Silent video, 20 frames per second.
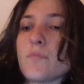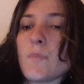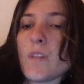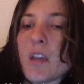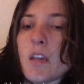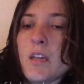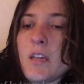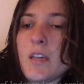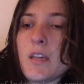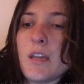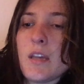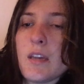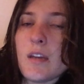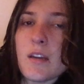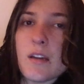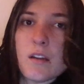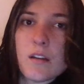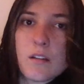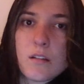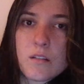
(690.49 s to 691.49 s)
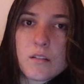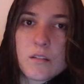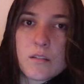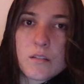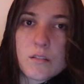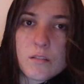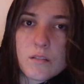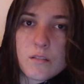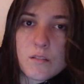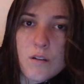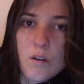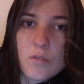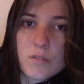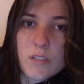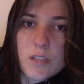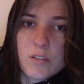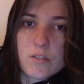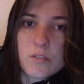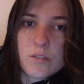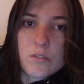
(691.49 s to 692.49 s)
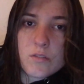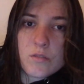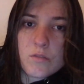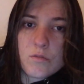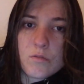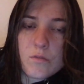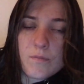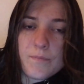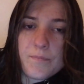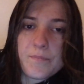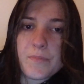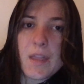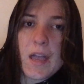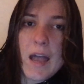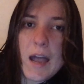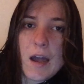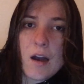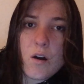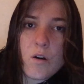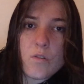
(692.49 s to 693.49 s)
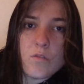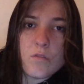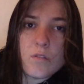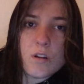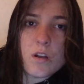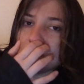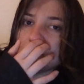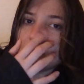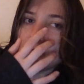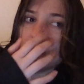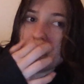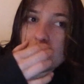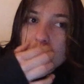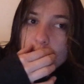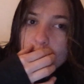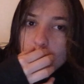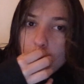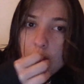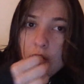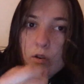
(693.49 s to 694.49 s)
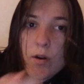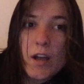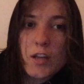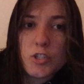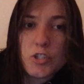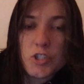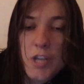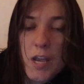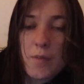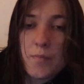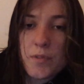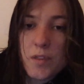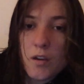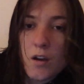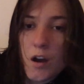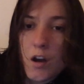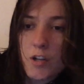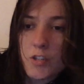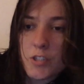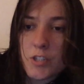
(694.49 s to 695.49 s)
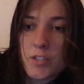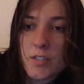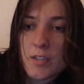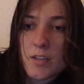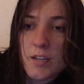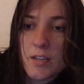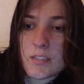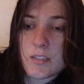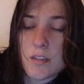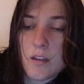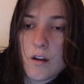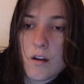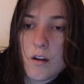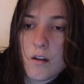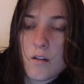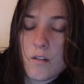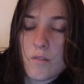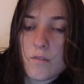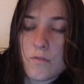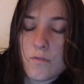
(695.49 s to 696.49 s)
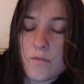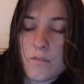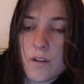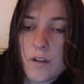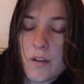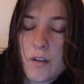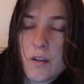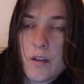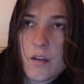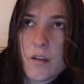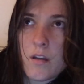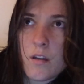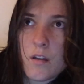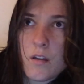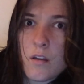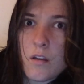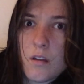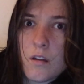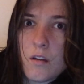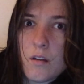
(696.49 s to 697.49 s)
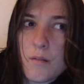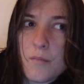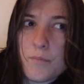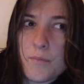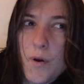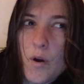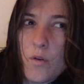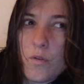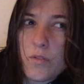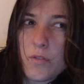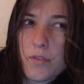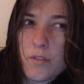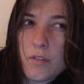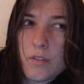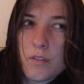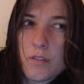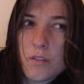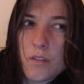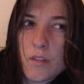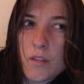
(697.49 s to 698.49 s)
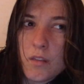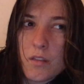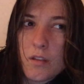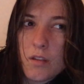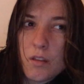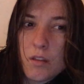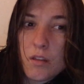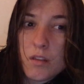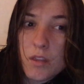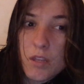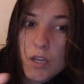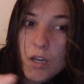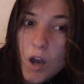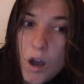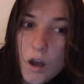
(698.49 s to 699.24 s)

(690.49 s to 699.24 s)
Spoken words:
he goes into how this struggle has shaped the consciousness of both the